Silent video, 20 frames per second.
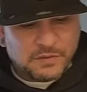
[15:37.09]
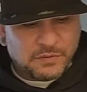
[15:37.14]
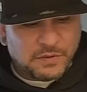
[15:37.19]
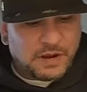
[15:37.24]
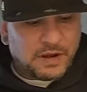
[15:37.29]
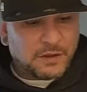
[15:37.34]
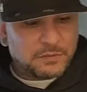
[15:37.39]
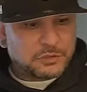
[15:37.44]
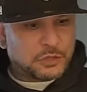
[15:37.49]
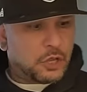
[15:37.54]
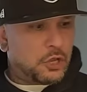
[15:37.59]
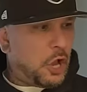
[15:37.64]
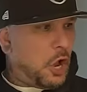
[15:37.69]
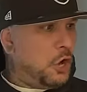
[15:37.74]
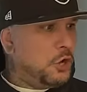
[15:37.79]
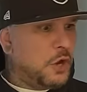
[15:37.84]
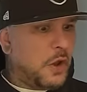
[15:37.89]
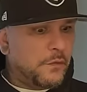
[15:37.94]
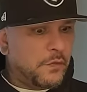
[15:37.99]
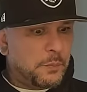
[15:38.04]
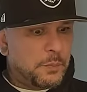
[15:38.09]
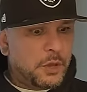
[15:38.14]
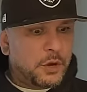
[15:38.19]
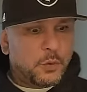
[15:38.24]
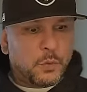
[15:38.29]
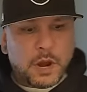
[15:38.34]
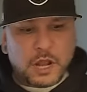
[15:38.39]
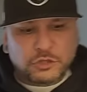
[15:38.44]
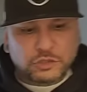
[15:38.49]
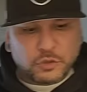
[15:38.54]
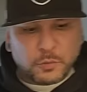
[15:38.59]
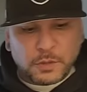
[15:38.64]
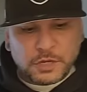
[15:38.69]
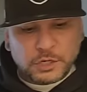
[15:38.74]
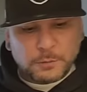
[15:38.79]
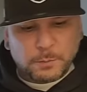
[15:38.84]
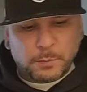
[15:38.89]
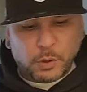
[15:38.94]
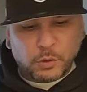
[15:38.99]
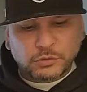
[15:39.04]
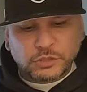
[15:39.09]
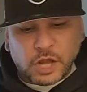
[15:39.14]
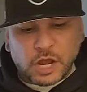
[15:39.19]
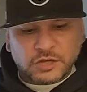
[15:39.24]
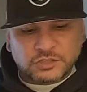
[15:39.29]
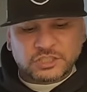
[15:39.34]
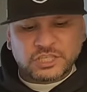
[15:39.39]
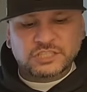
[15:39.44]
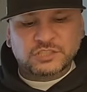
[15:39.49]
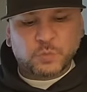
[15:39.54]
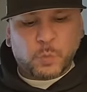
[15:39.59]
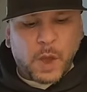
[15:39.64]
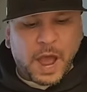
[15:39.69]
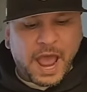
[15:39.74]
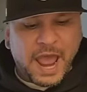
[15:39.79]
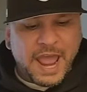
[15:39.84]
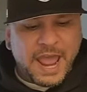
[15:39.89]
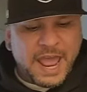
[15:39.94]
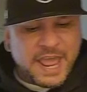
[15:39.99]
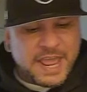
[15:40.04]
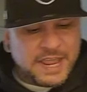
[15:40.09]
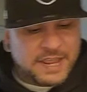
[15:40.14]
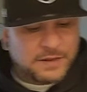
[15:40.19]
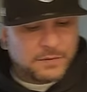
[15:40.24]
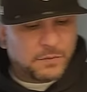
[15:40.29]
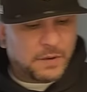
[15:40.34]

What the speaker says: Right? I was like, I ain't never been around so many Bulldogs since why?